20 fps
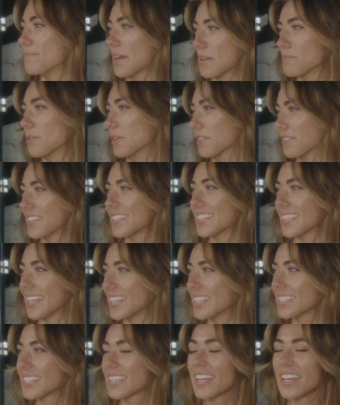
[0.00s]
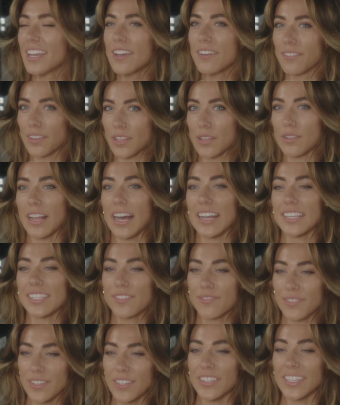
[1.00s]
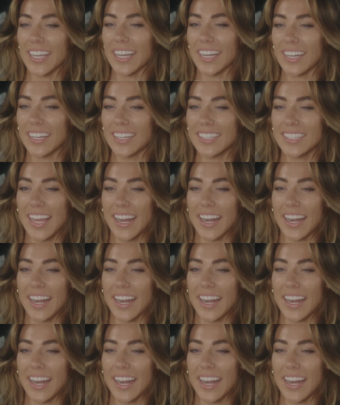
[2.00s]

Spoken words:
metamorphosis for the last few years.